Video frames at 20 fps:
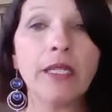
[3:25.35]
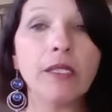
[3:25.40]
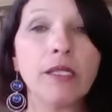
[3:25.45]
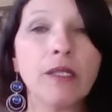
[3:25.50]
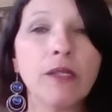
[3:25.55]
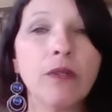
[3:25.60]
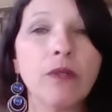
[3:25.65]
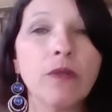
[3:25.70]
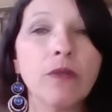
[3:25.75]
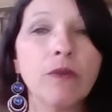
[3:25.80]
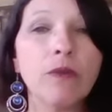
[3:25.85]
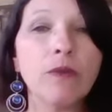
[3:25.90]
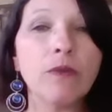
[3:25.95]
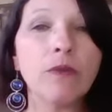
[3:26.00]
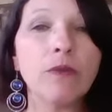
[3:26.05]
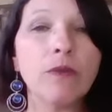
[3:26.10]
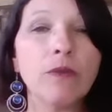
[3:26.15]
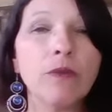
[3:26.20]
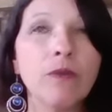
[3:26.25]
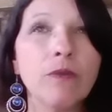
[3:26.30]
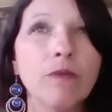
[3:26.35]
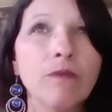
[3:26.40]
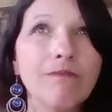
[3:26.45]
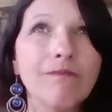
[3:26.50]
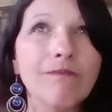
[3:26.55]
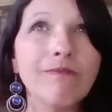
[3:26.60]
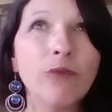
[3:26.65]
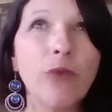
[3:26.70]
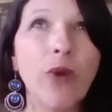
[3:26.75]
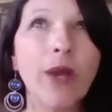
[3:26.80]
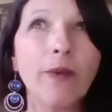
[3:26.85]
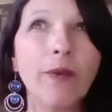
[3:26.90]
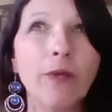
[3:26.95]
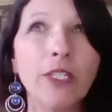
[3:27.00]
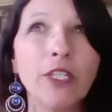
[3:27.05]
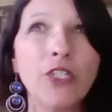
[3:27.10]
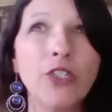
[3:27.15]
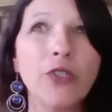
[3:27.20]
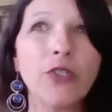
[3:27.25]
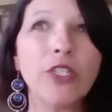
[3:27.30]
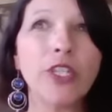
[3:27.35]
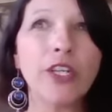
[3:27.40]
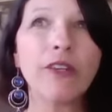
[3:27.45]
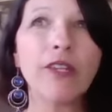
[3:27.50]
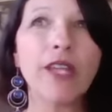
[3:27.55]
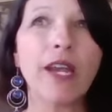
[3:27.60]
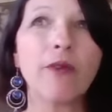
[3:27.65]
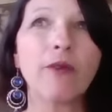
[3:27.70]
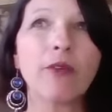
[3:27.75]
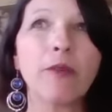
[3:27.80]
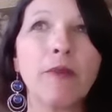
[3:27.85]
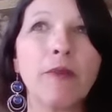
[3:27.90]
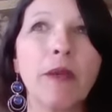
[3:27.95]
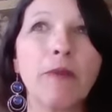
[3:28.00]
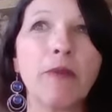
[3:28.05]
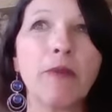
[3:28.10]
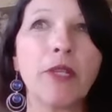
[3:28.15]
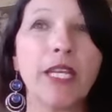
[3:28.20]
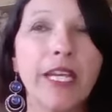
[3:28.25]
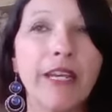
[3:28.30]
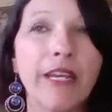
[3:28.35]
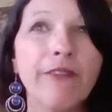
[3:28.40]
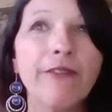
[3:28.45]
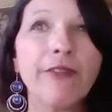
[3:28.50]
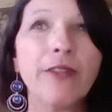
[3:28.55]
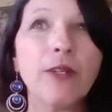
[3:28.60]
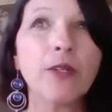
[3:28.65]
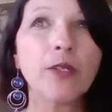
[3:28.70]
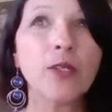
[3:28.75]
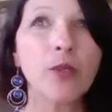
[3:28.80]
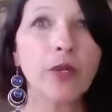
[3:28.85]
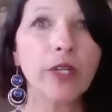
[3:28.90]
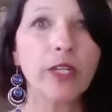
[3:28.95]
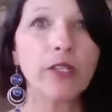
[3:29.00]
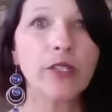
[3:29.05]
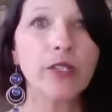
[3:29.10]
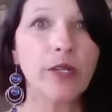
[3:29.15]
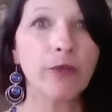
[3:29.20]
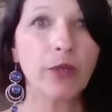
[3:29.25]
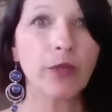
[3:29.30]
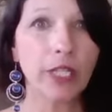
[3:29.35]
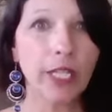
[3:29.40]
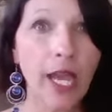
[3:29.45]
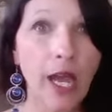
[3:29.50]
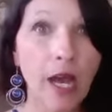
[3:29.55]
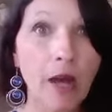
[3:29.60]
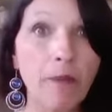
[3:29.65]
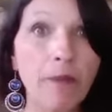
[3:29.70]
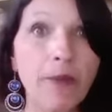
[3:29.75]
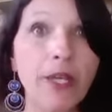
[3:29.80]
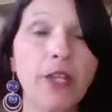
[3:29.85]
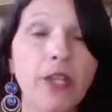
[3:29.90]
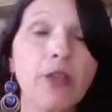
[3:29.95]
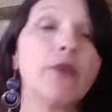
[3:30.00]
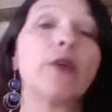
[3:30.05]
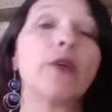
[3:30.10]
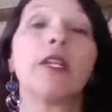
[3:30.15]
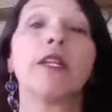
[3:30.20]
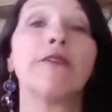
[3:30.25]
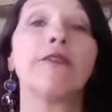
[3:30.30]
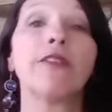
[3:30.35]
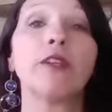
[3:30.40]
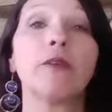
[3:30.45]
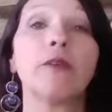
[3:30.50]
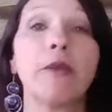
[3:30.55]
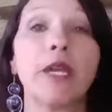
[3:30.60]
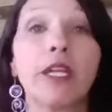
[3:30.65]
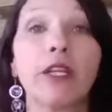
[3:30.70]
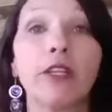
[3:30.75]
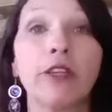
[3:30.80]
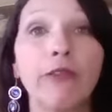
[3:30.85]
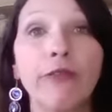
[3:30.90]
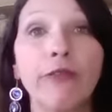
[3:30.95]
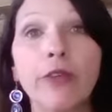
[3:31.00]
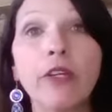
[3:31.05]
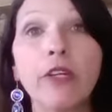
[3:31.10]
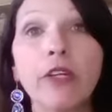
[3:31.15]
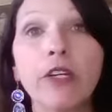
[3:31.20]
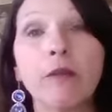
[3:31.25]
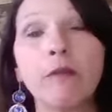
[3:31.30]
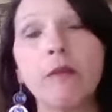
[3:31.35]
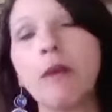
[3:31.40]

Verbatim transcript: So why wouldn't you share that with people if those oils are really helping you and if they're making you feel good?